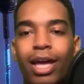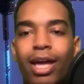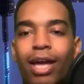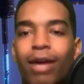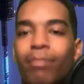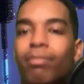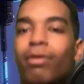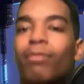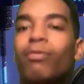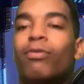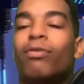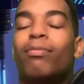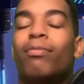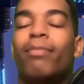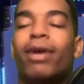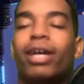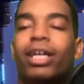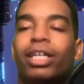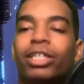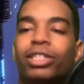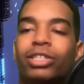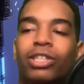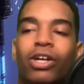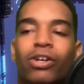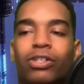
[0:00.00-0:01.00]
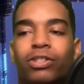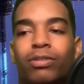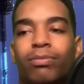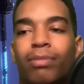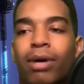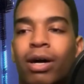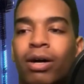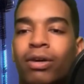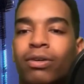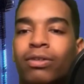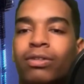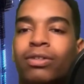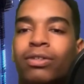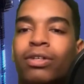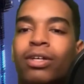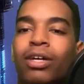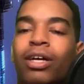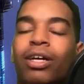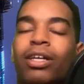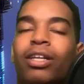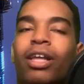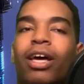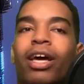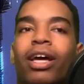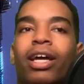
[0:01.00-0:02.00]
And people were making jokes about,
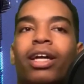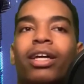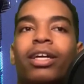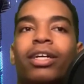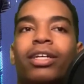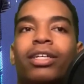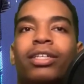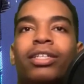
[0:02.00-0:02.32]
like,